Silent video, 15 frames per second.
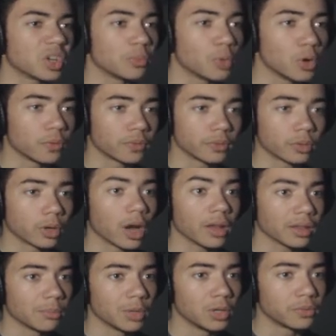are move or
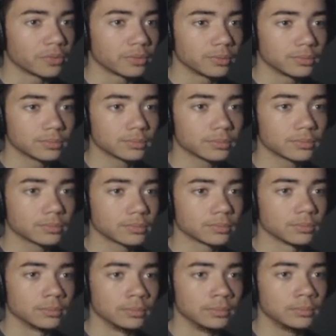on the move.
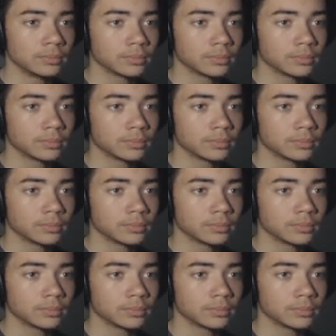Hmm.